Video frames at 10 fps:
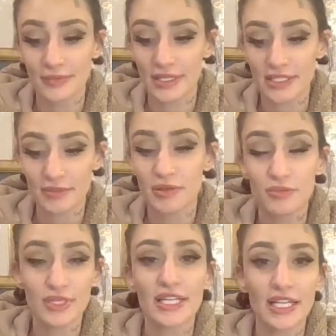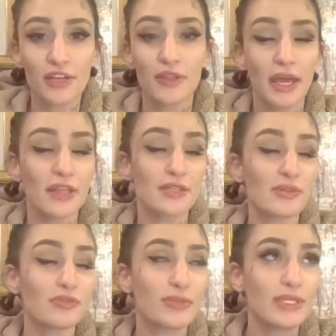And sometimes we need to hear that.
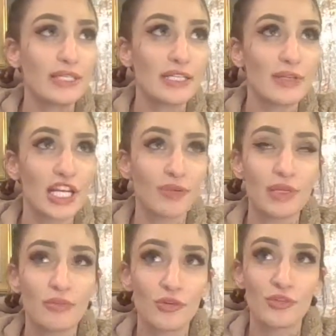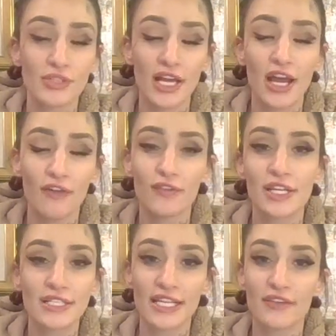Sometimes we need to hear people who's not
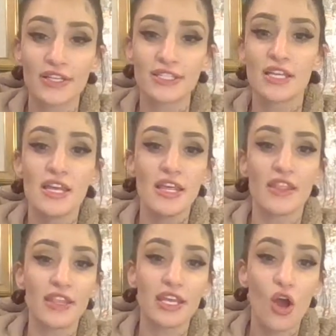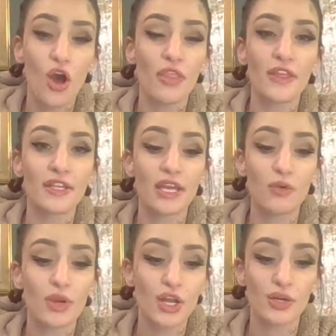afraid to give us the authentic,
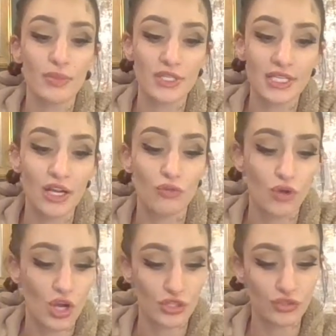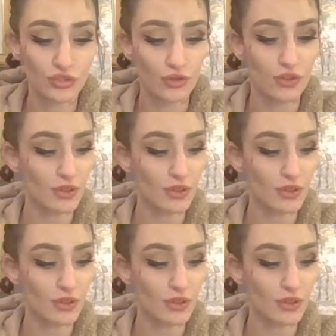100% raw truth.